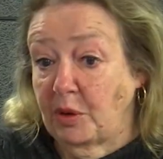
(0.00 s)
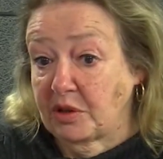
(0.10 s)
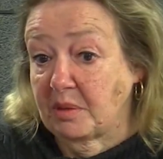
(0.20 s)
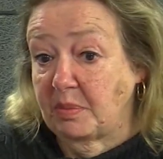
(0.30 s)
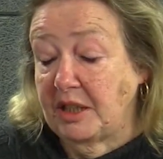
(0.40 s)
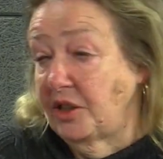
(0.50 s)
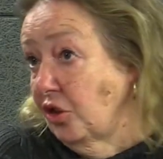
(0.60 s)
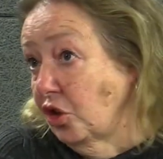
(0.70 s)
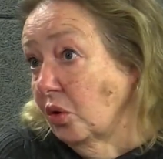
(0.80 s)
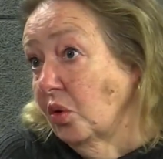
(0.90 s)
possibly to
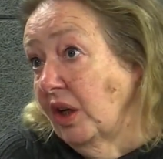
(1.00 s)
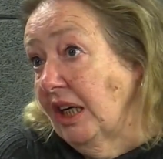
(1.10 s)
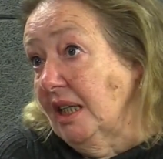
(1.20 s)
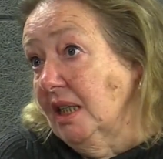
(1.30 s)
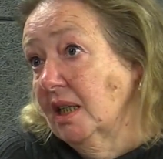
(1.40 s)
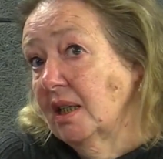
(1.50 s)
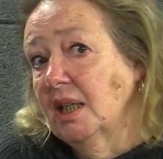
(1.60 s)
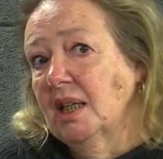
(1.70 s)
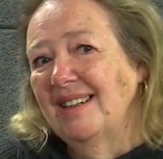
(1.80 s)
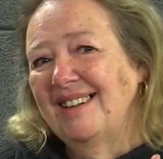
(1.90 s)
join,
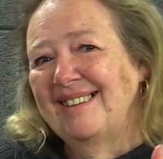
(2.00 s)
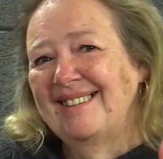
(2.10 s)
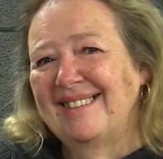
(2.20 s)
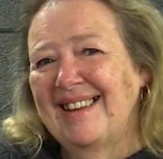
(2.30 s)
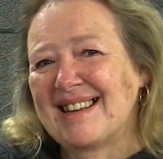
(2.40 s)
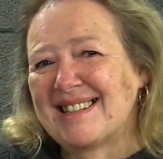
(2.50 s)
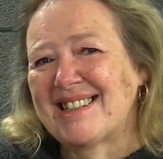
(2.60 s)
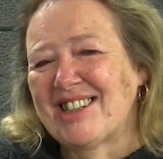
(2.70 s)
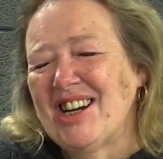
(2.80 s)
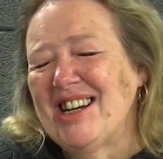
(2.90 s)
that's
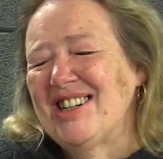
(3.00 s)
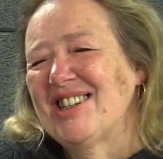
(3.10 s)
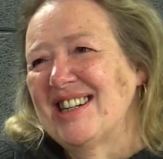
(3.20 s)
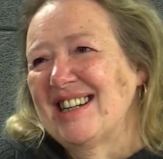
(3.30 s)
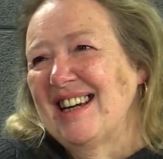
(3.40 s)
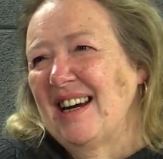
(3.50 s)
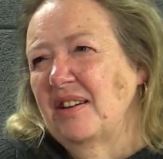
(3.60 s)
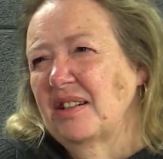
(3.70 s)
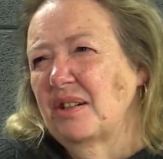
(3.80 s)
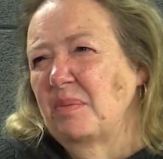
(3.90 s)
changed in
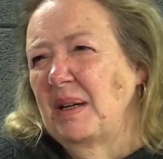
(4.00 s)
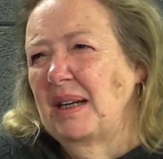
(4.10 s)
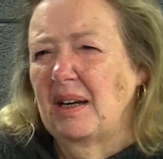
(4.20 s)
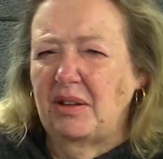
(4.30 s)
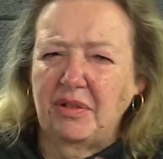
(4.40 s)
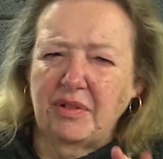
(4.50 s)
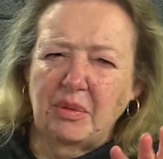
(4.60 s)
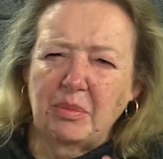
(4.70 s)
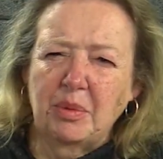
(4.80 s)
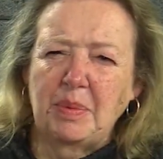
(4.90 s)
character a bit now. You've
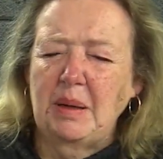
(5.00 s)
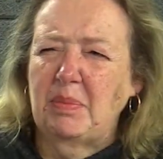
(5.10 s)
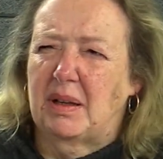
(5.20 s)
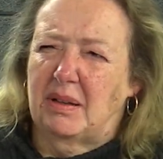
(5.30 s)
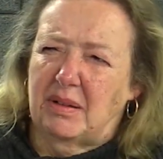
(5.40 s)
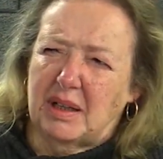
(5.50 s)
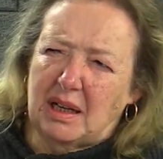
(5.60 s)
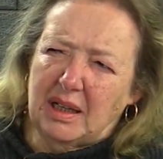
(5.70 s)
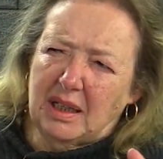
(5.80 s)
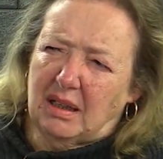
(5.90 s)
got more people who are
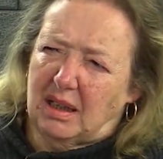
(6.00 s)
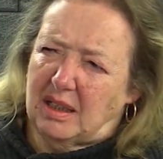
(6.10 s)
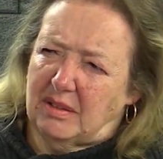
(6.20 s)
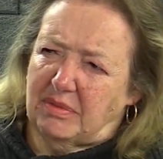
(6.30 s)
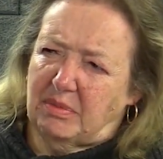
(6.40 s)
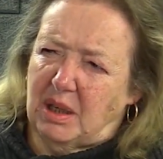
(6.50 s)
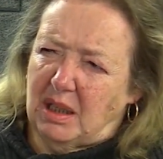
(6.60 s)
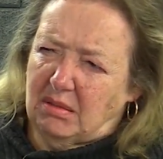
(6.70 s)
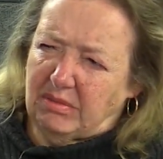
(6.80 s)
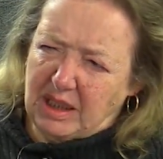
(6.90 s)
going kind of,
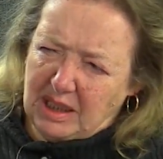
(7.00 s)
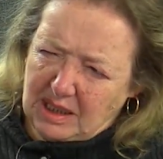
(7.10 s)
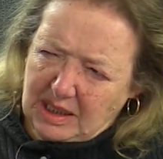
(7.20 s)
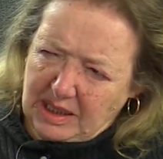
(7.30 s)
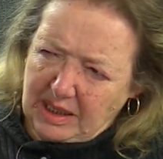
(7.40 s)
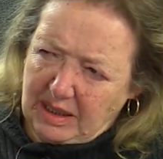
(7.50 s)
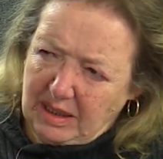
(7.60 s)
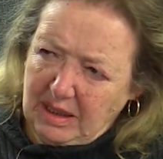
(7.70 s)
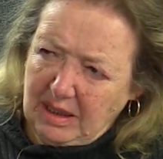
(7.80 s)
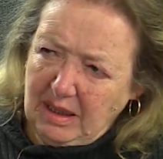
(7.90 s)
well, really?
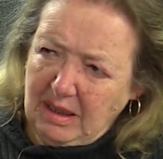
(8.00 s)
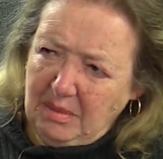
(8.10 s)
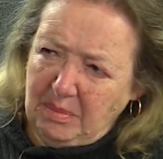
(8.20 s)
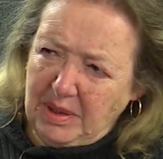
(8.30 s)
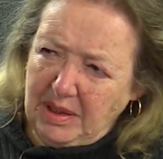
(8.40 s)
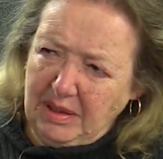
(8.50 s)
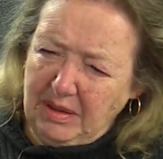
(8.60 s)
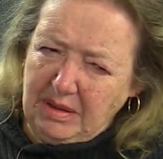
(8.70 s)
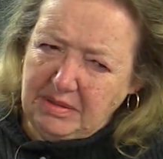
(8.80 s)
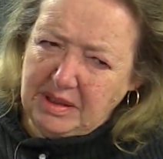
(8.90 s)
But, you
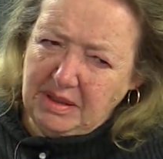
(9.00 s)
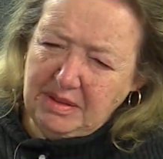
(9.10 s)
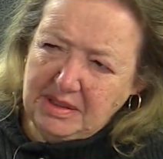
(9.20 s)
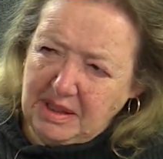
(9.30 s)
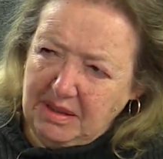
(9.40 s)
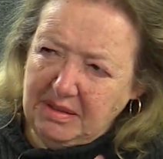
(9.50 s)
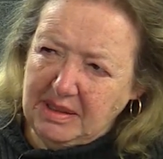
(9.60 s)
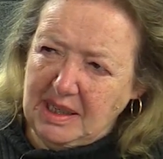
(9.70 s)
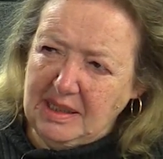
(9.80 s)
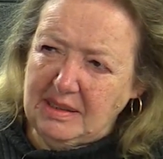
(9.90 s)
know, so-and-so
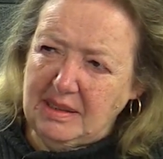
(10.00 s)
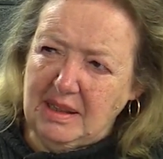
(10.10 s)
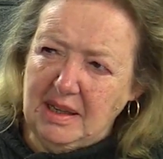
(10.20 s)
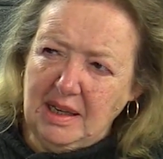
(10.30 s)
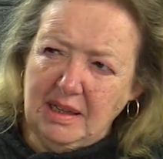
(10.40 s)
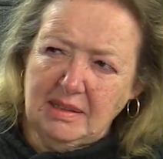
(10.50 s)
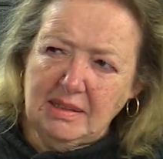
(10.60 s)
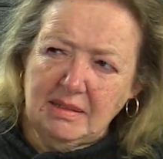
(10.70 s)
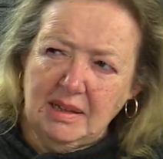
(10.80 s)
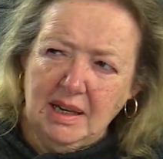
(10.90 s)
says that
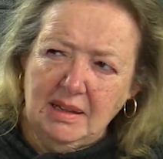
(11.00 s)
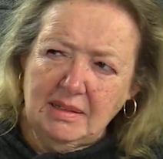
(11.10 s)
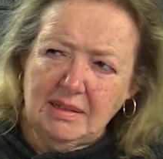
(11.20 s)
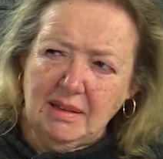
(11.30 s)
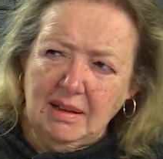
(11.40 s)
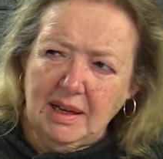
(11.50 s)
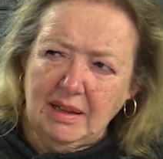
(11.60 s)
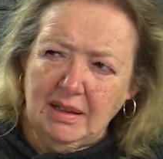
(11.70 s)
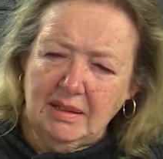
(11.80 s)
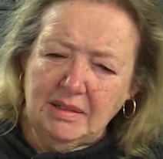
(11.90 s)
it's like
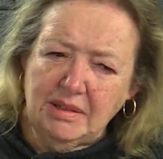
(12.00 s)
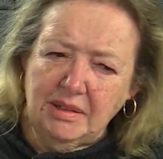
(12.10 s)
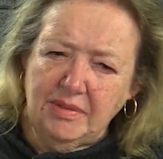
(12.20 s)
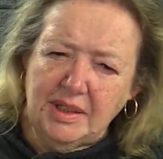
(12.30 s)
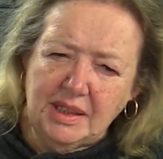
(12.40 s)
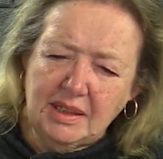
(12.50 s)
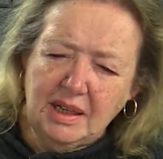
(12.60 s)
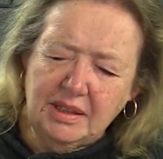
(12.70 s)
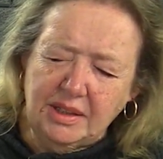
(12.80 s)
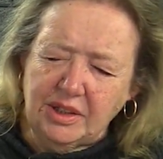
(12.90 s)
a sort of
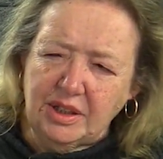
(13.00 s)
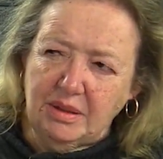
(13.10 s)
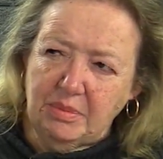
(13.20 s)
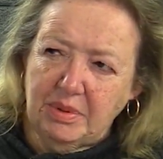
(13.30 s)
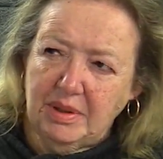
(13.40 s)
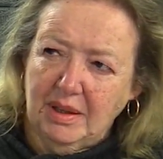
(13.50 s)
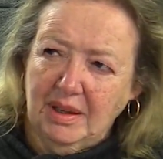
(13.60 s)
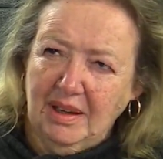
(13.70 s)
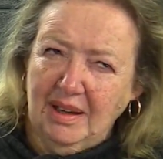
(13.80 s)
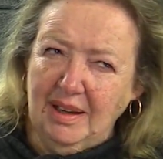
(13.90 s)
dictatorship.
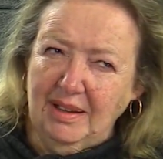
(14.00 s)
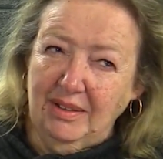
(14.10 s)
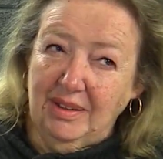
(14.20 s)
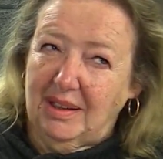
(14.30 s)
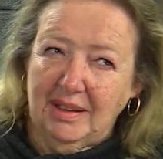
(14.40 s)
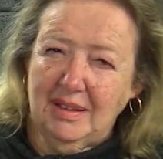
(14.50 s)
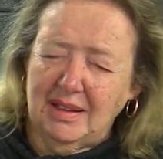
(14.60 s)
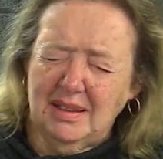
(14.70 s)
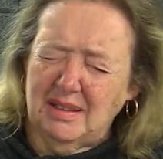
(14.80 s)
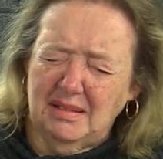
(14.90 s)
And you think,
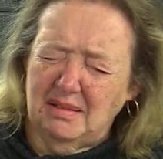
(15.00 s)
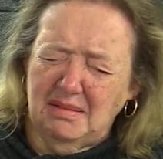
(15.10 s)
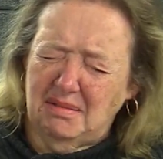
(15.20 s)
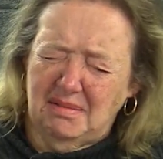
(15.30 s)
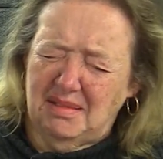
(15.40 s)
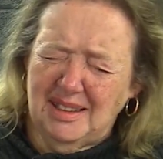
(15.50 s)
no,